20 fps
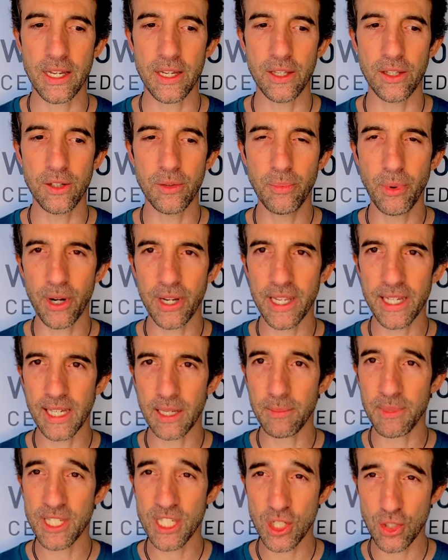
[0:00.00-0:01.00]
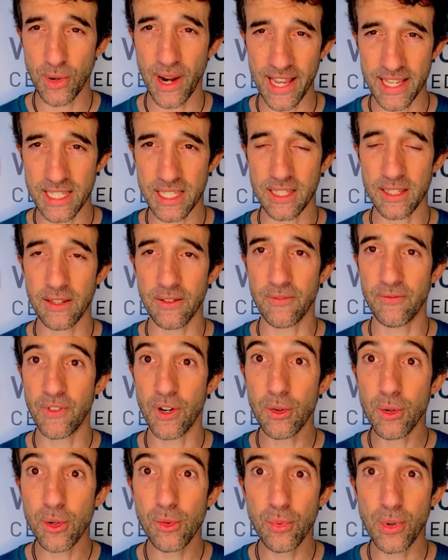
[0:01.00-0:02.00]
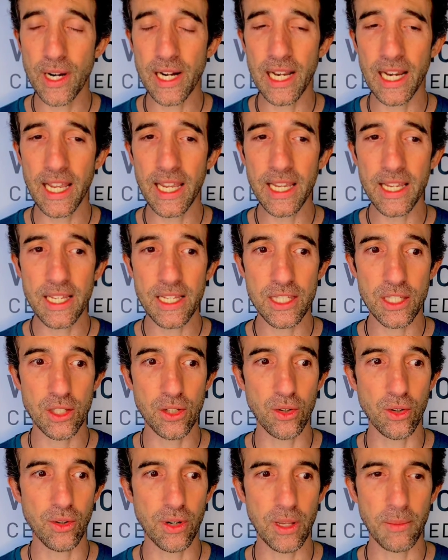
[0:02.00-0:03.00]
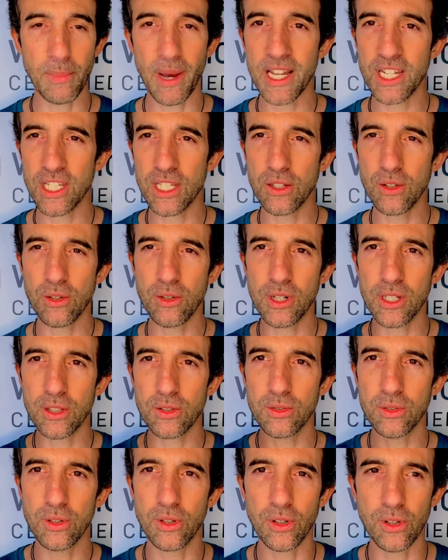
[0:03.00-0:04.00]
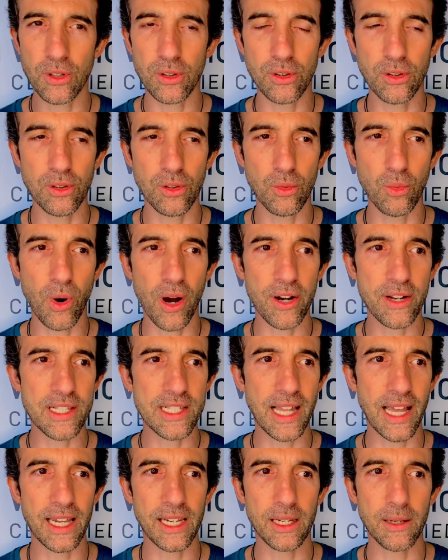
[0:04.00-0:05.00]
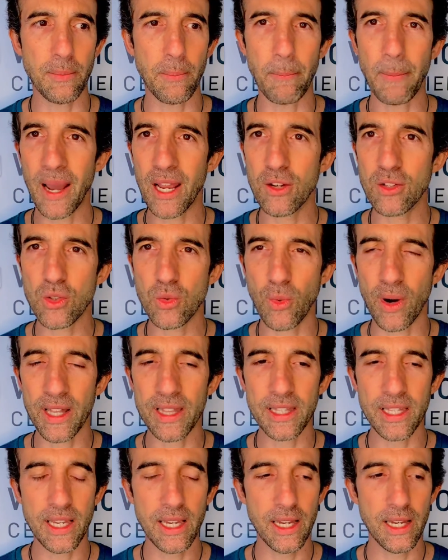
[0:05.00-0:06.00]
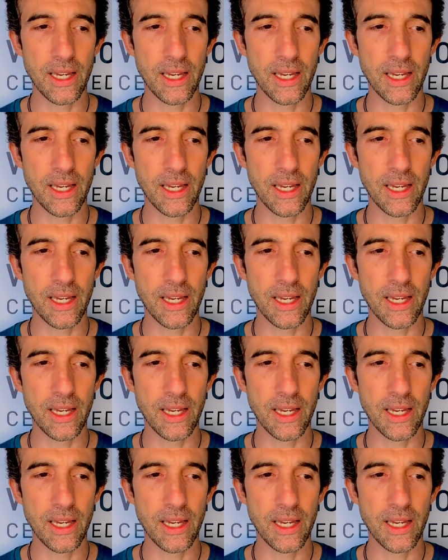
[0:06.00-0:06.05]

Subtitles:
Your body can be stressed very quickly. So imagine you go into the water is like -1.